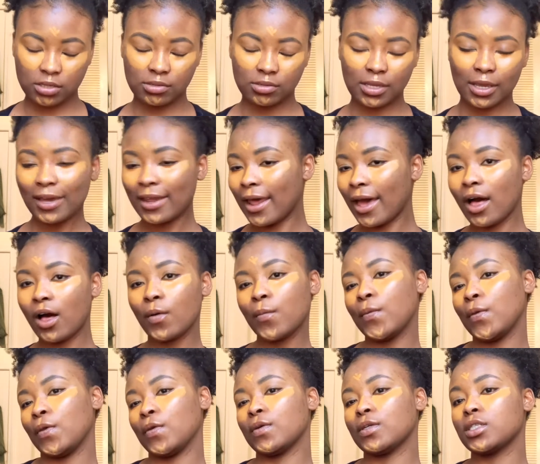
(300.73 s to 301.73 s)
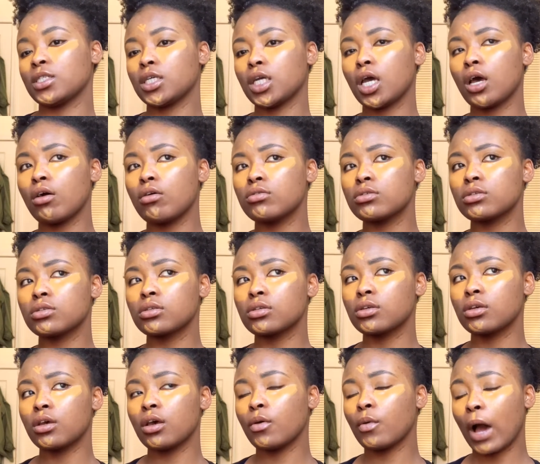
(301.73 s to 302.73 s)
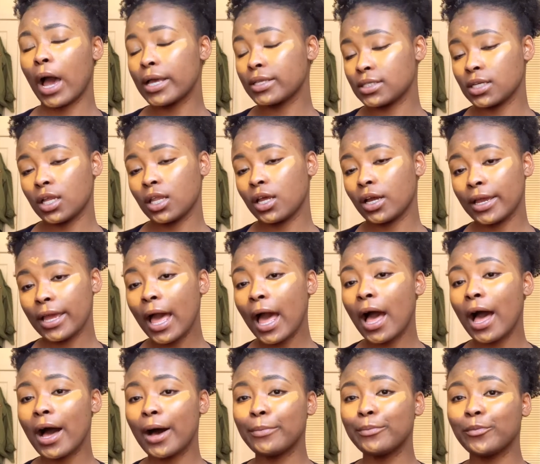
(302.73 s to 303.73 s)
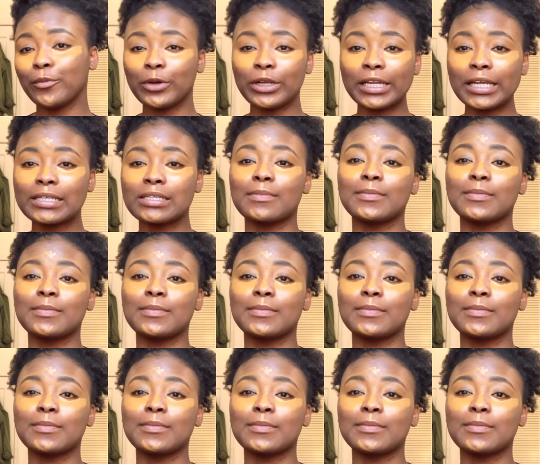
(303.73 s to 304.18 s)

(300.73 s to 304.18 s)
So can I help you? And she goes, I tell her, yeah, we need